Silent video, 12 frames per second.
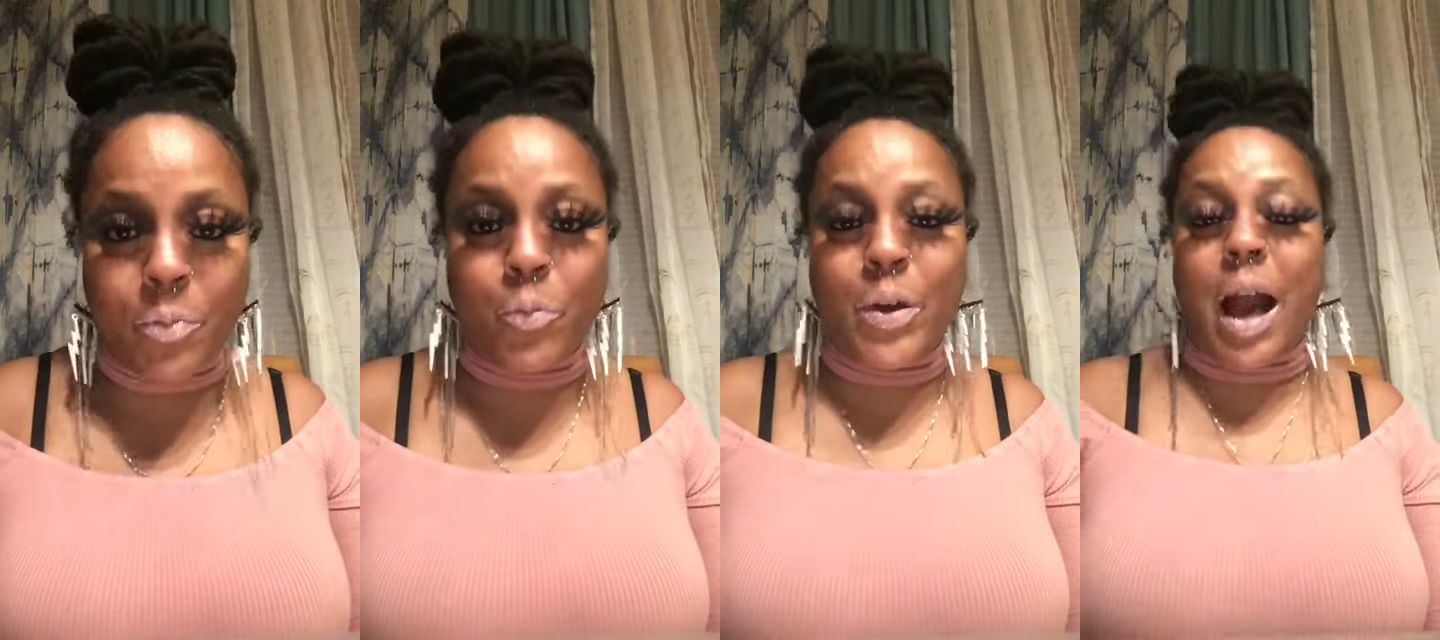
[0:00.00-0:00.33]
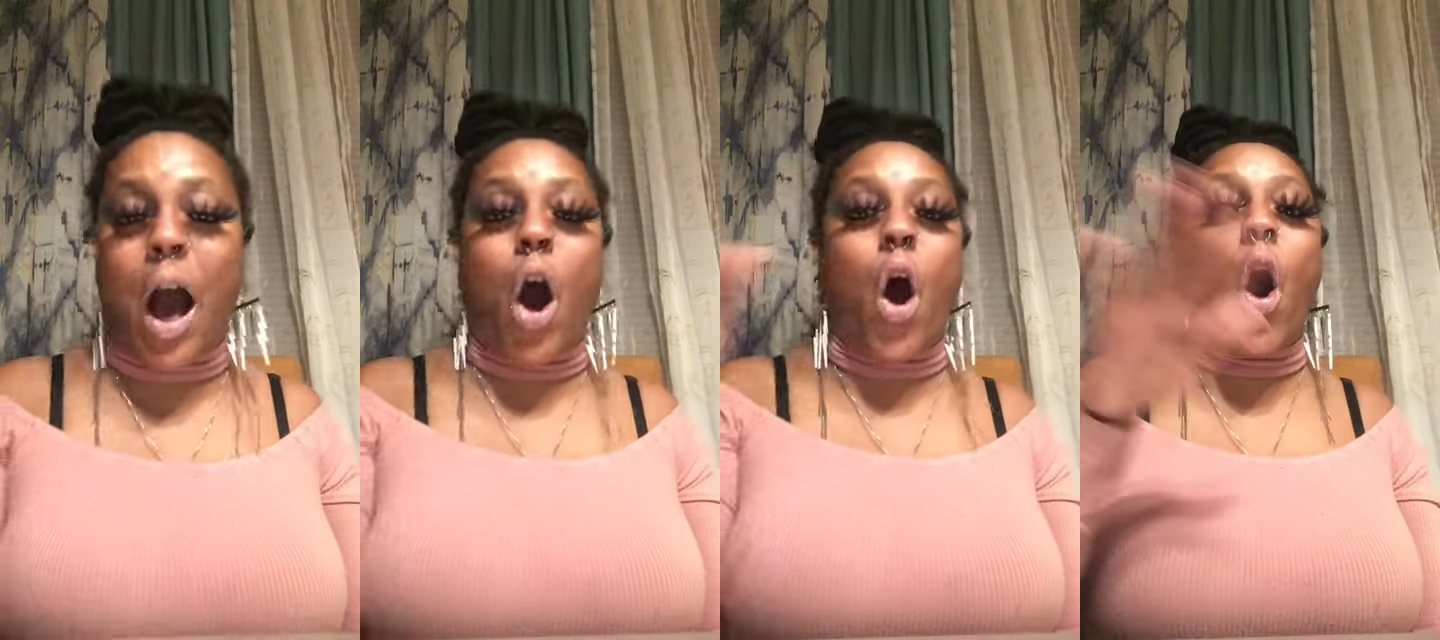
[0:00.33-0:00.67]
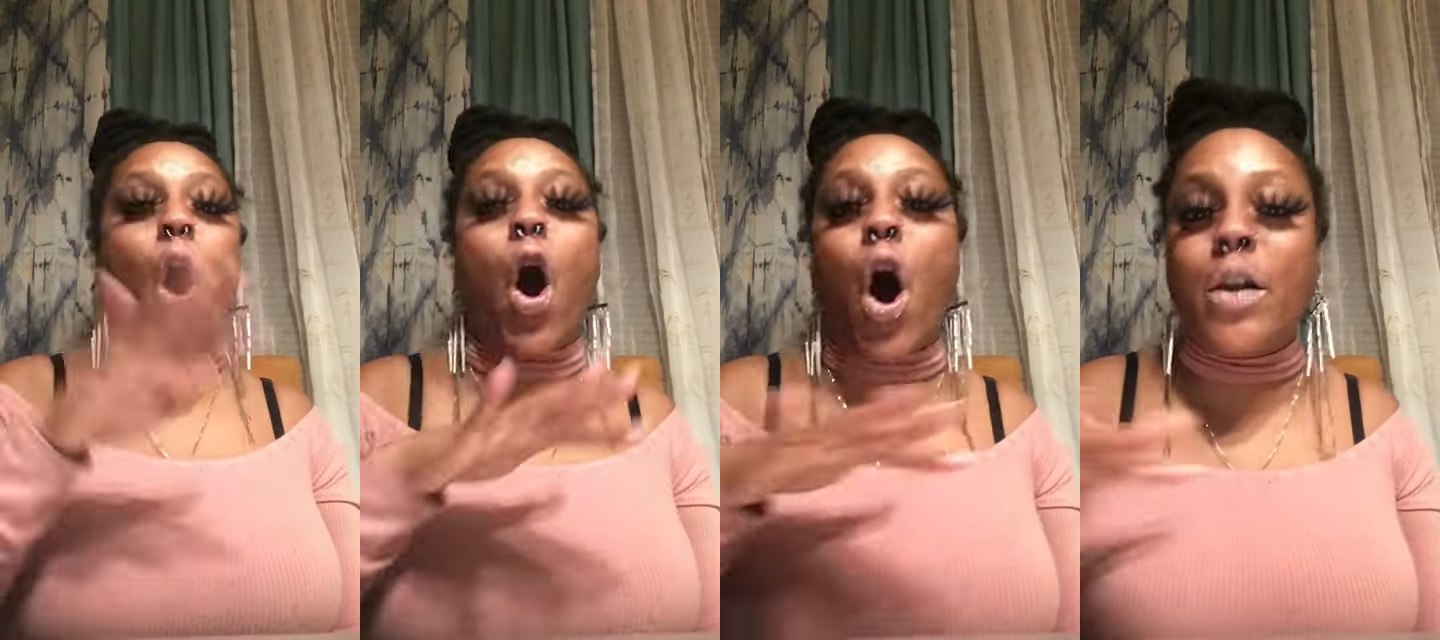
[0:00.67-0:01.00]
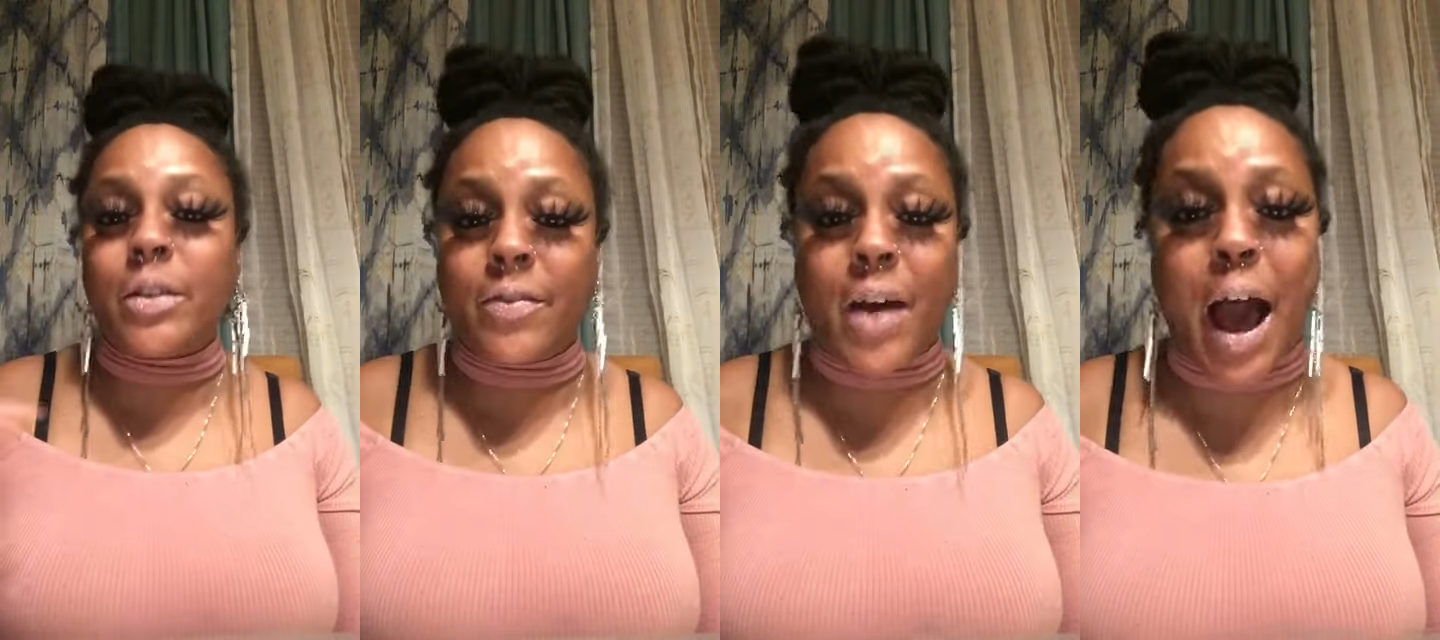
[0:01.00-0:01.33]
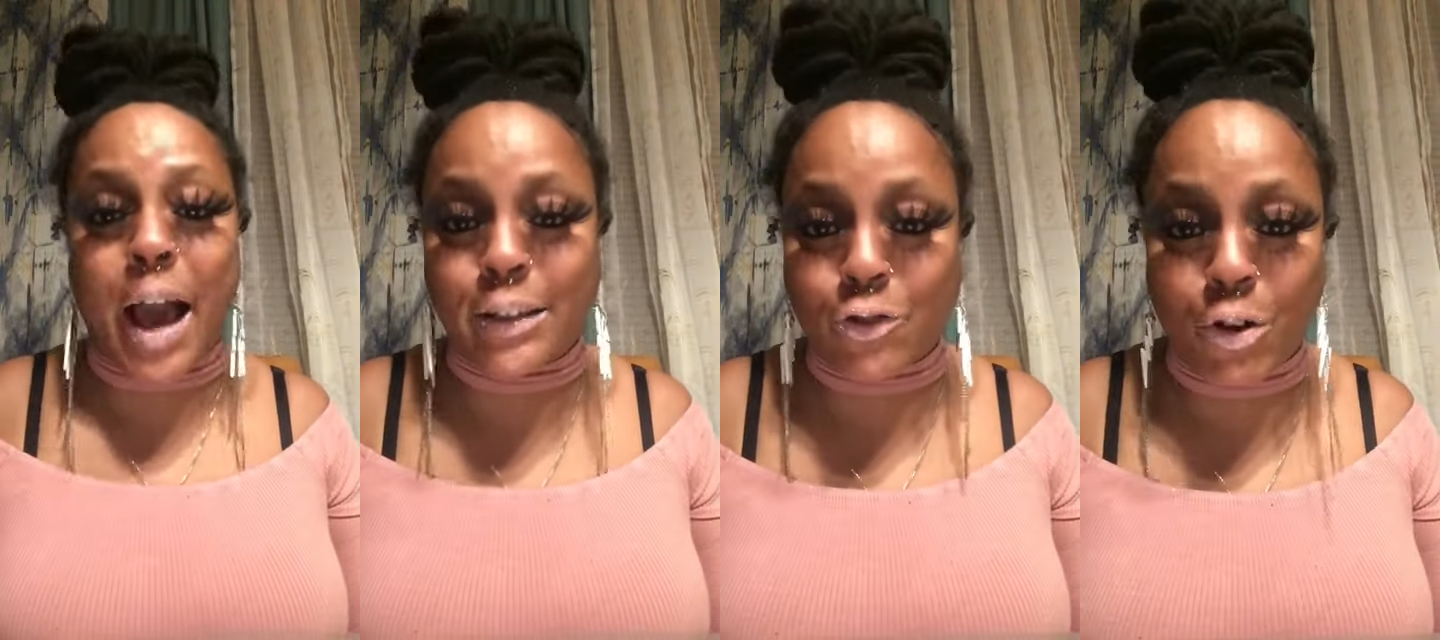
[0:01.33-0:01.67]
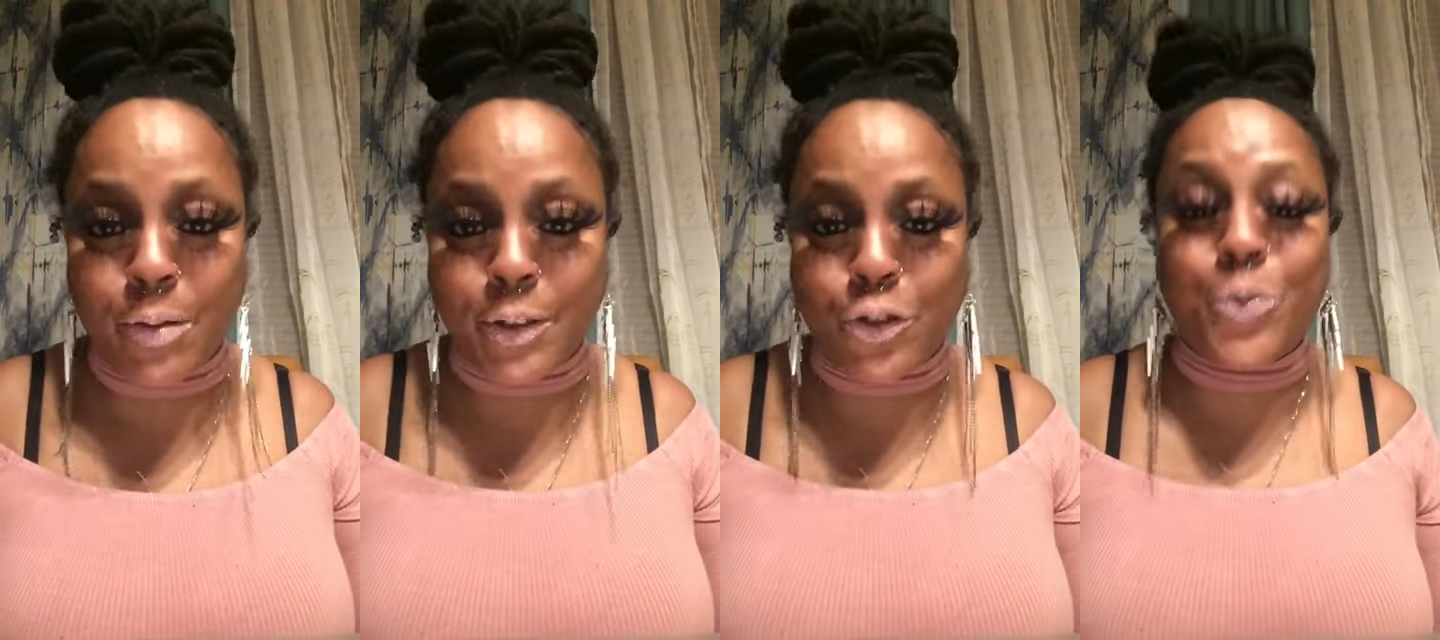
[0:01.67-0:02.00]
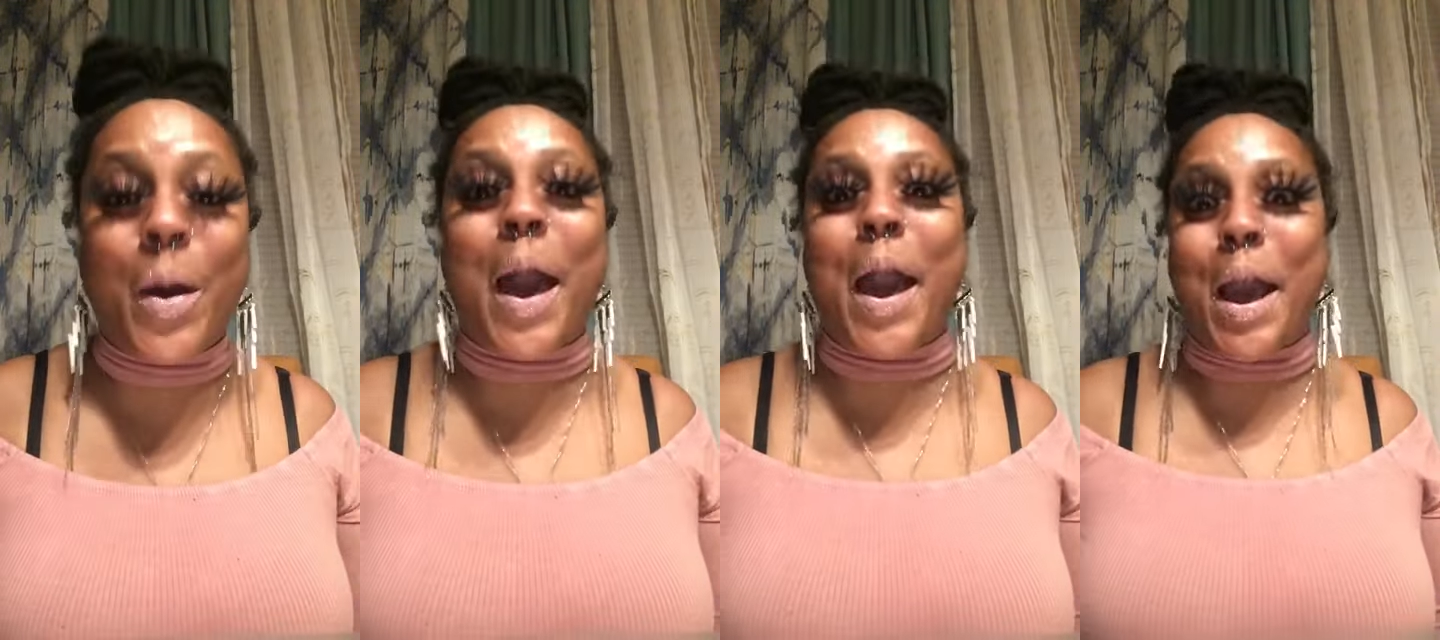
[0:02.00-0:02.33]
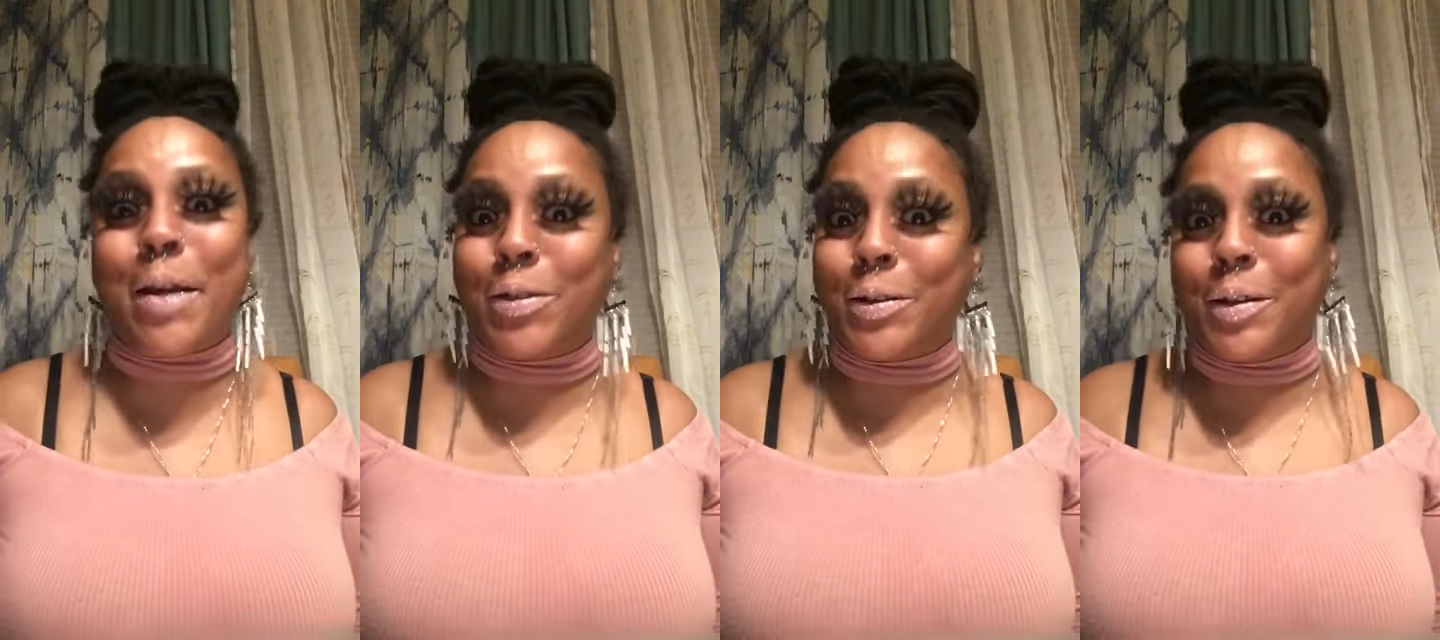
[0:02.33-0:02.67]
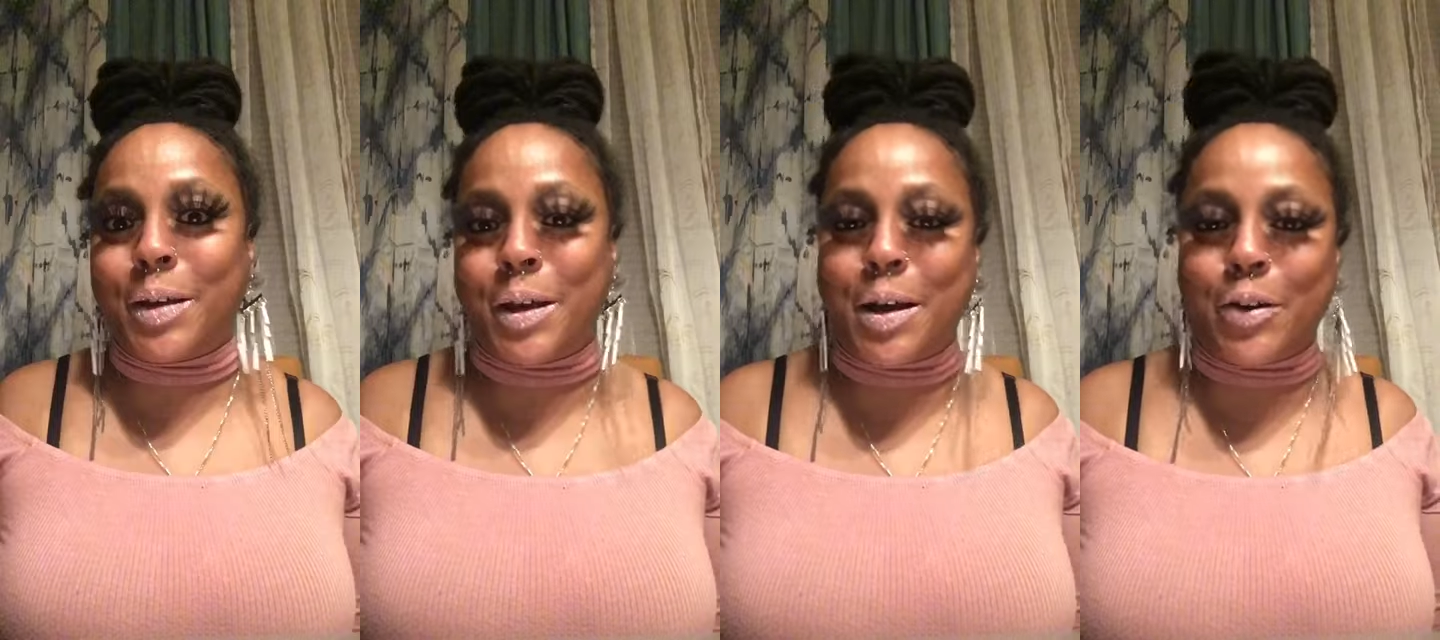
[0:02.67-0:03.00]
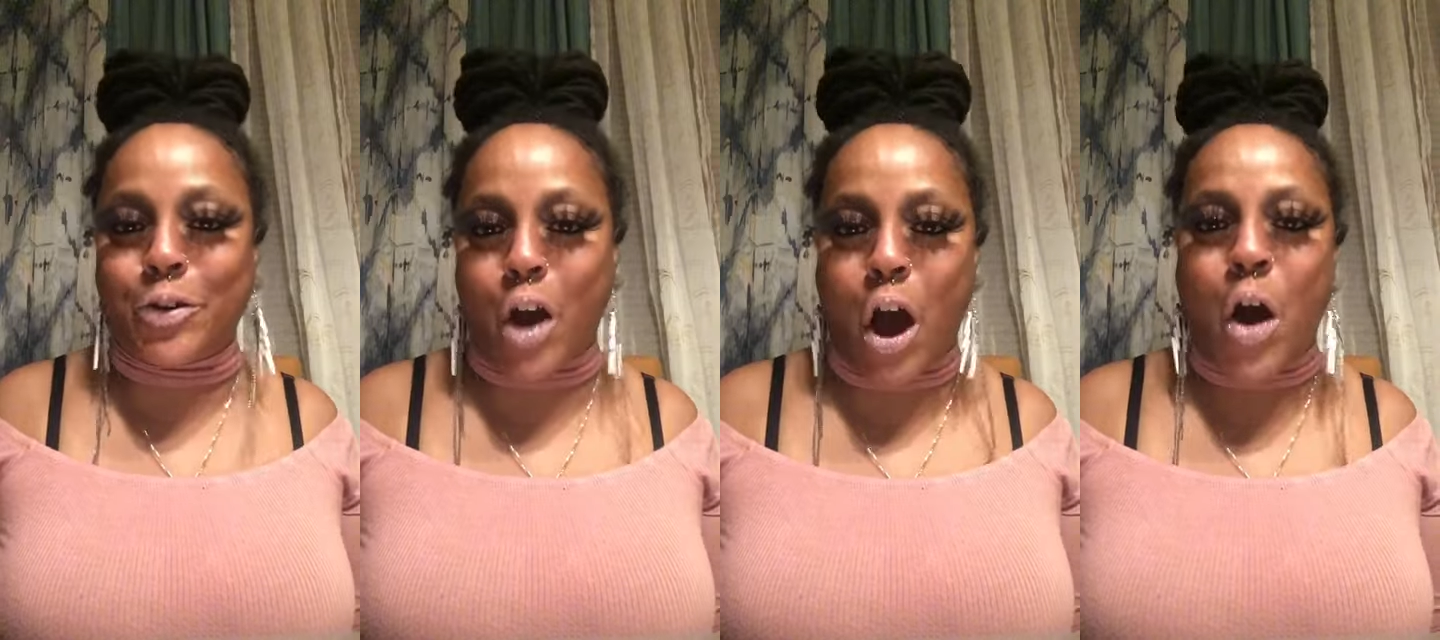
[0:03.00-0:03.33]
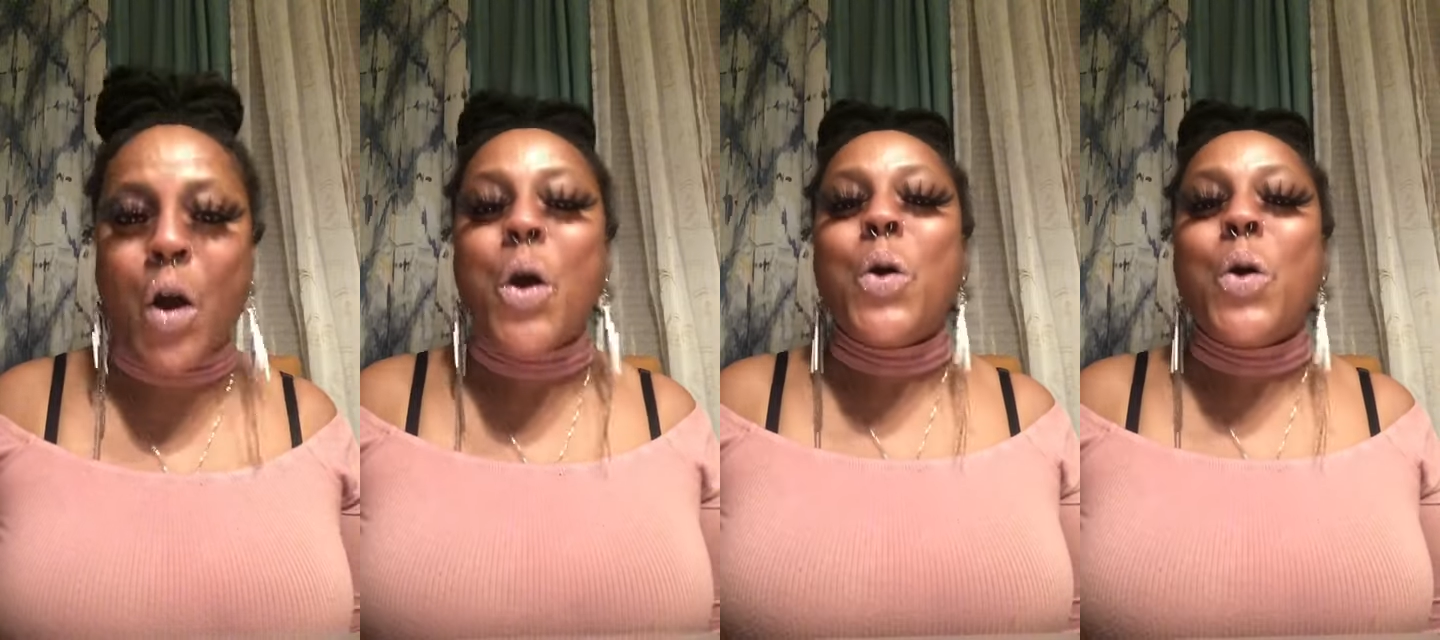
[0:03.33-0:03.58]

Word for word: We got all of the ice creams too and the cookie cutter, y'all.